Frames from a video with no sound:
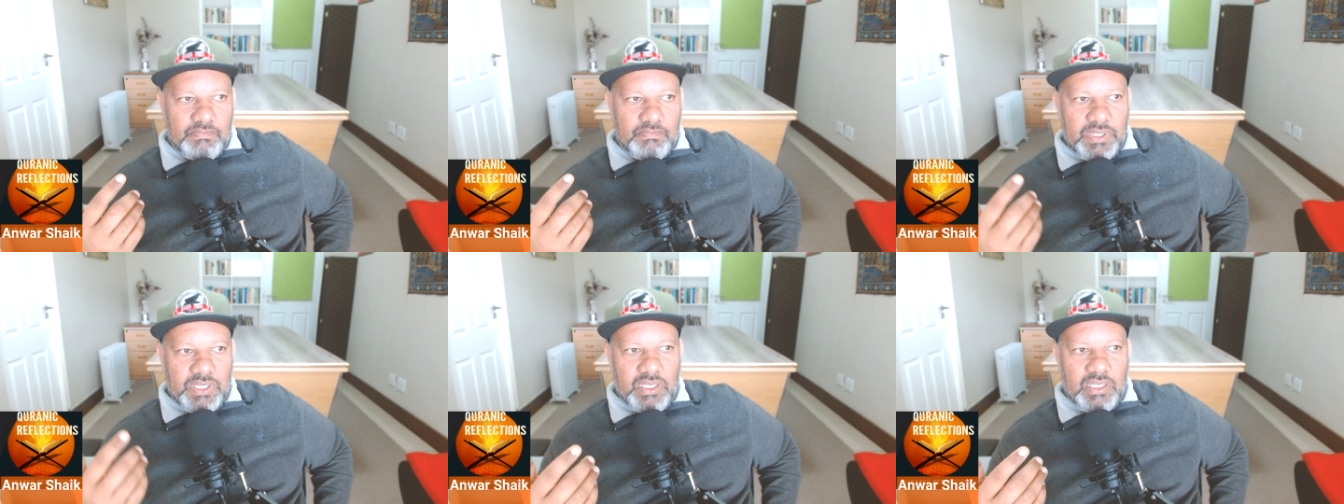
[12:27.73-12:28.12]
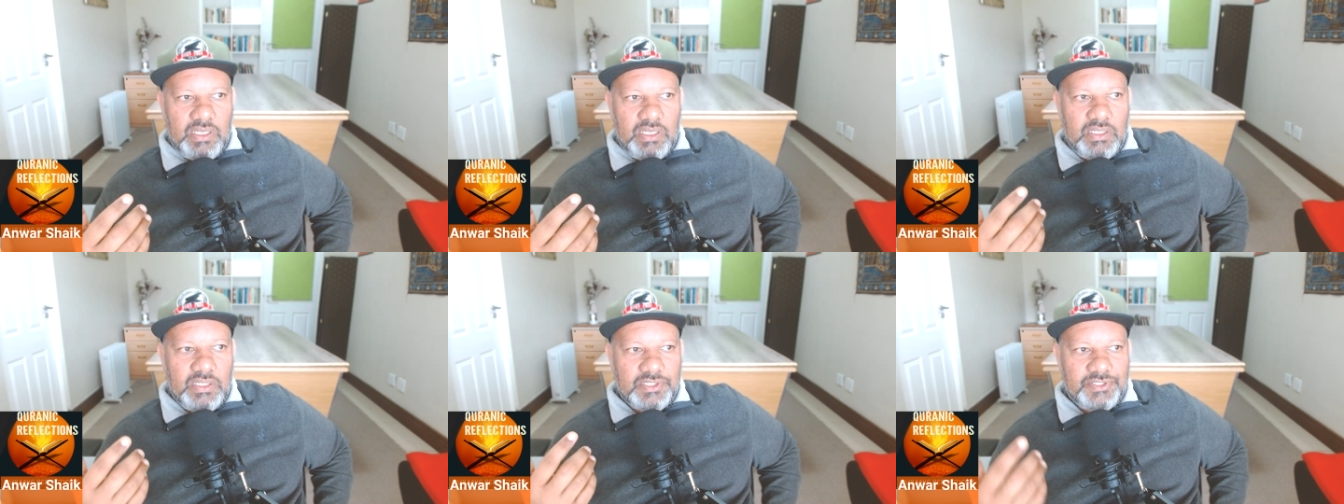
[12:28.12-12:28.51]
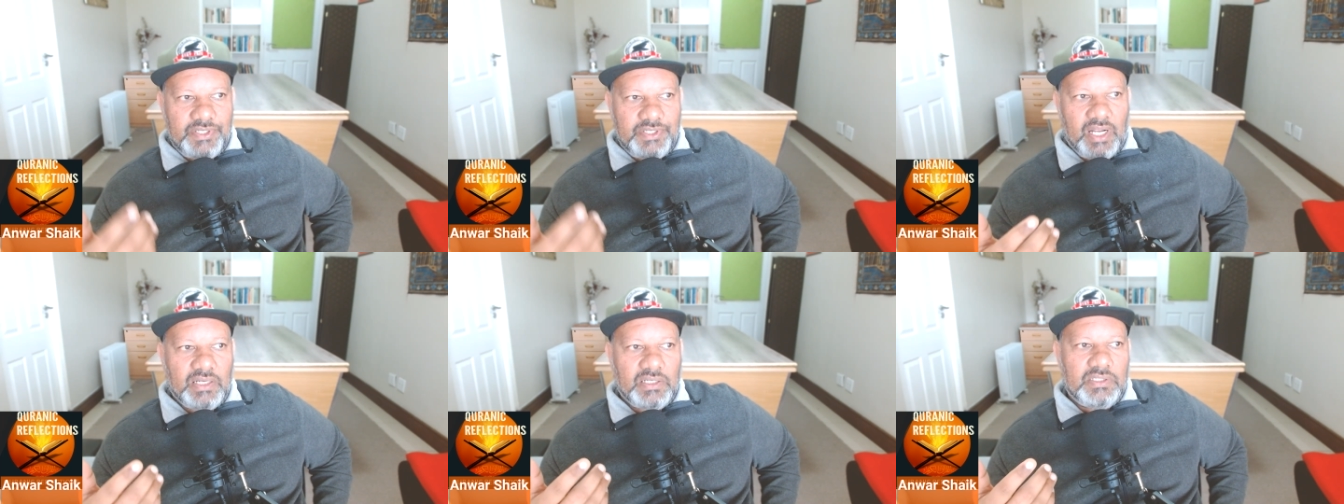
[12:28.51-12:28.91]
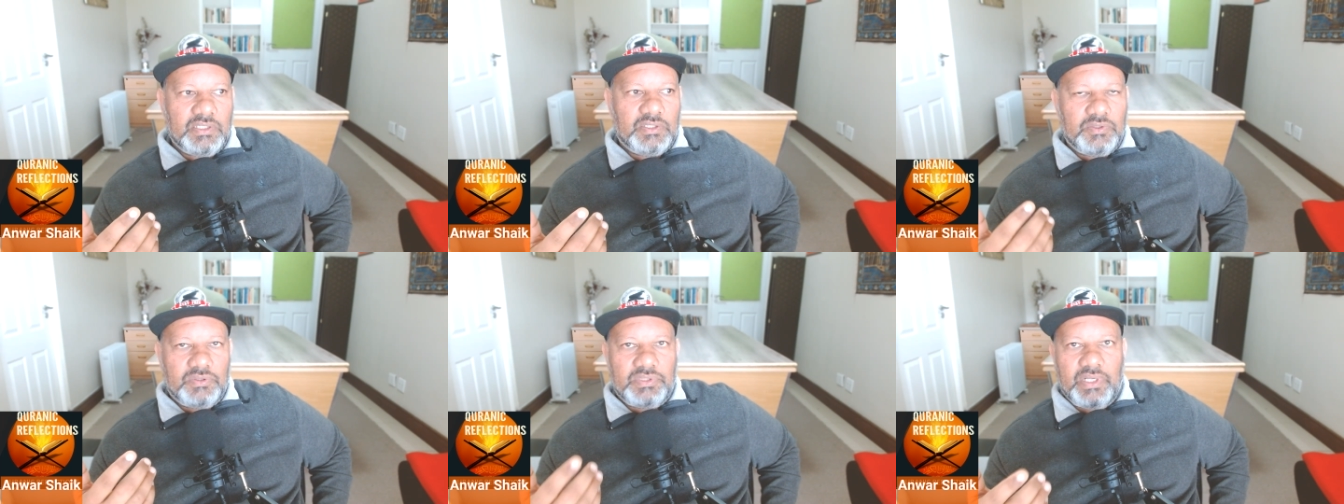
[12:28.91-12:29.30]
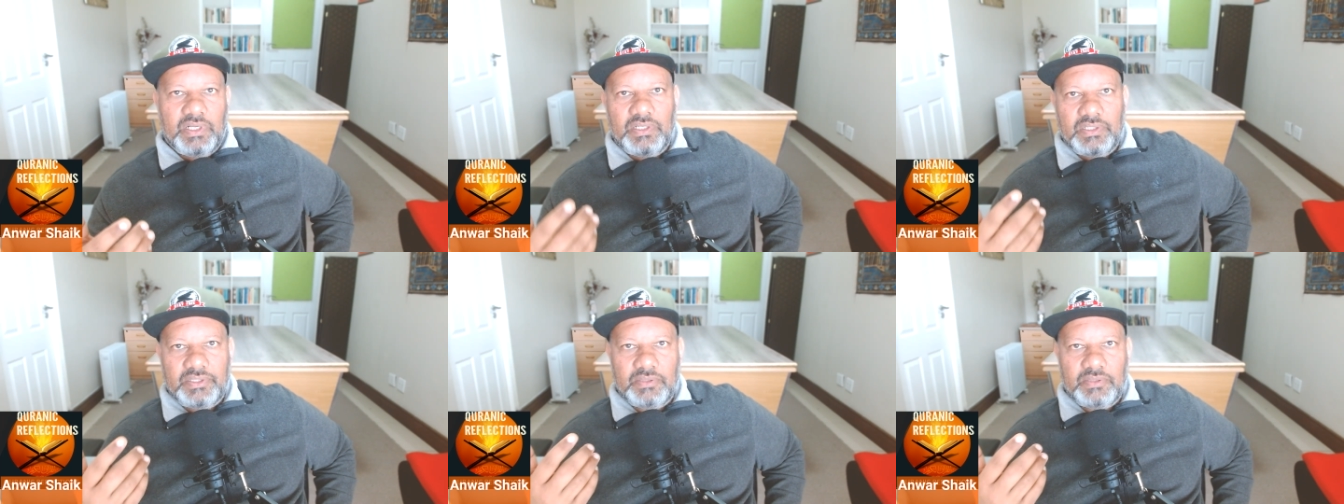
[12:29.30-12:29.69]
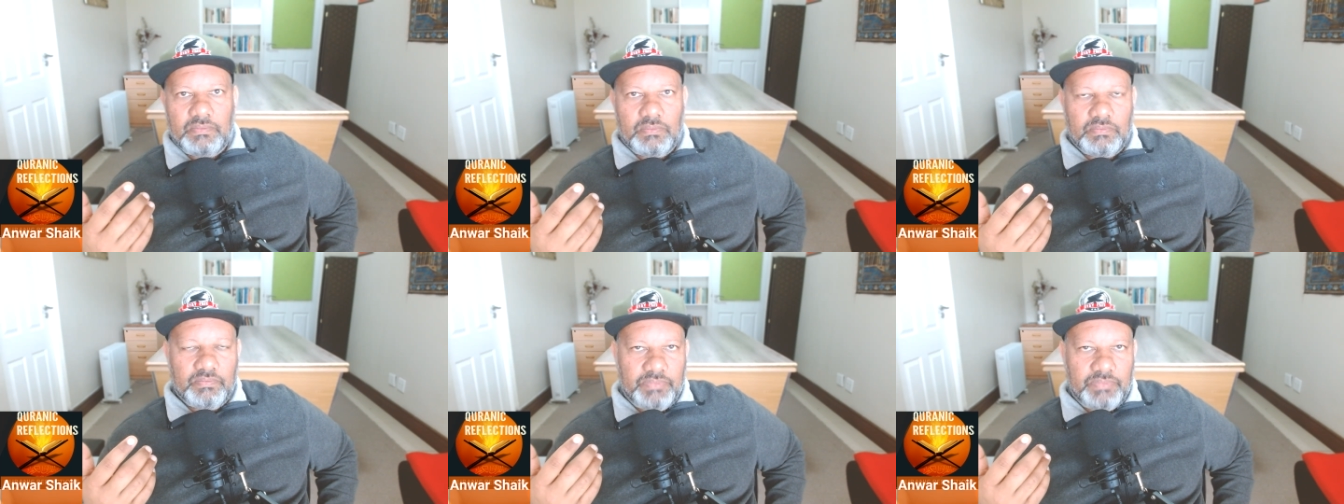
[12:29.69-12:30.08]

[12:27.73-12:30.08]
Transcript: being instructed to tell the